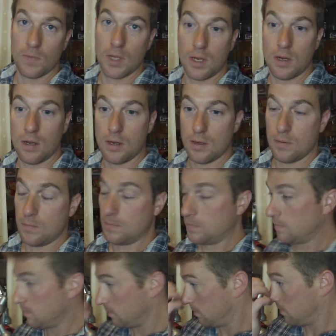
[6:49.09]

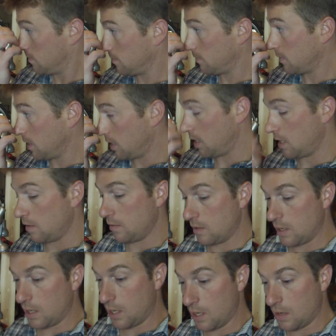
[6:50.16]
And
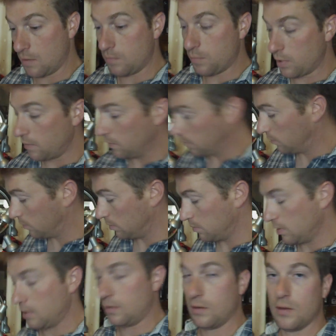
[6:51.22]
I had previously
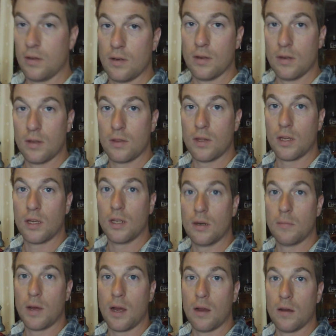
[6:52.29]
been thinking
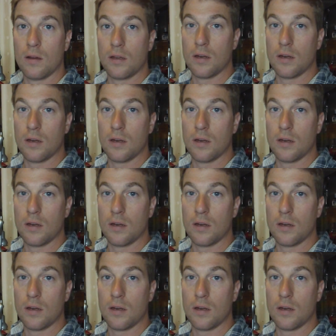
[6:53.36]
about,